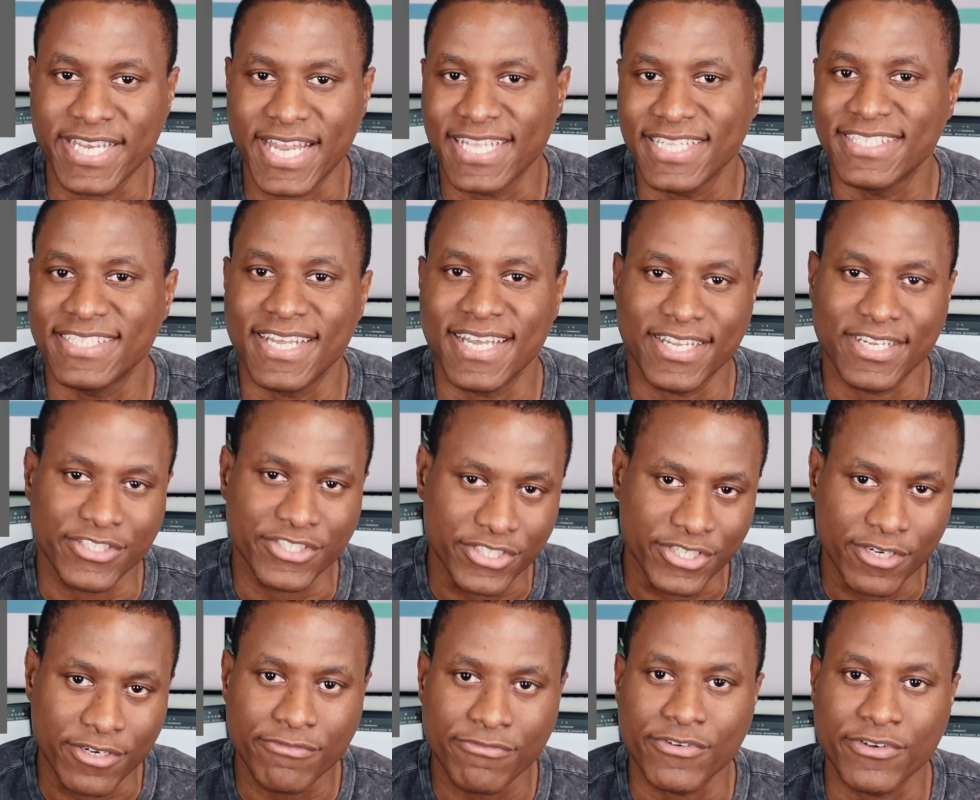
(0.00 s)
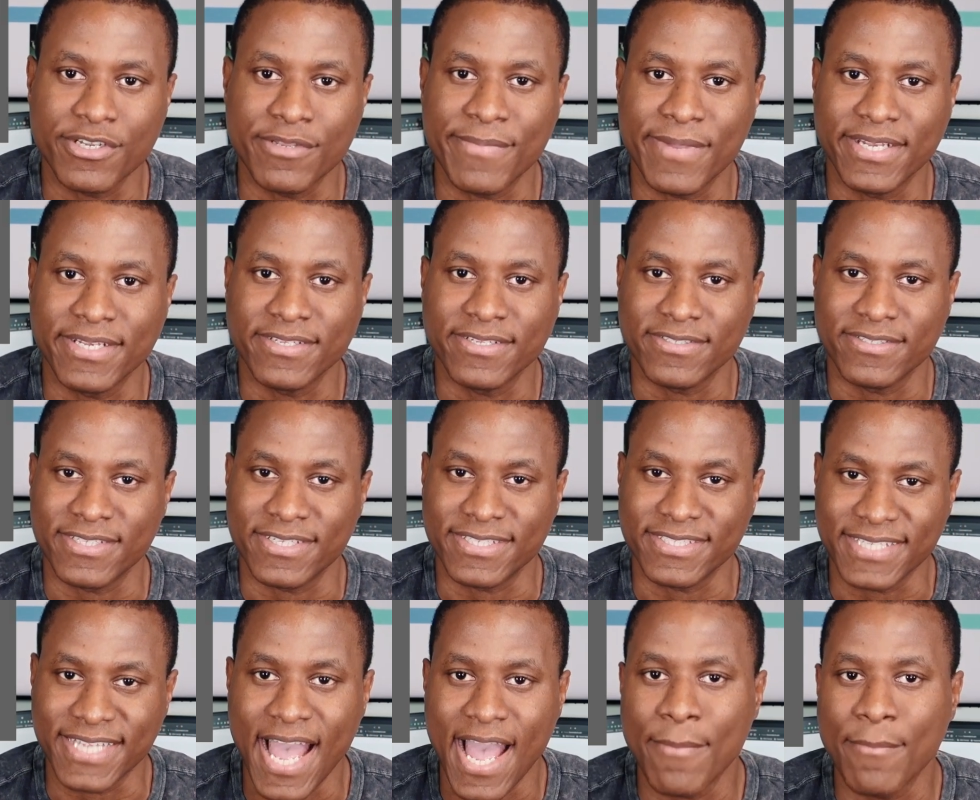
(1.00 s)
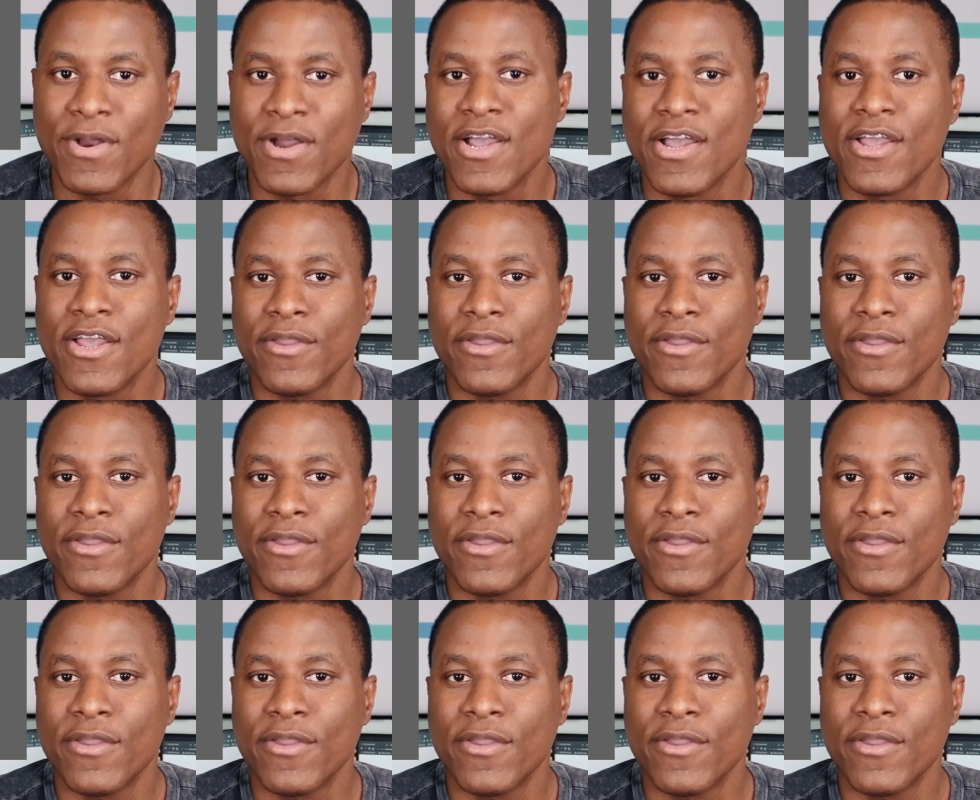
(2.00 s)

That's the Azure Fundamentals exam.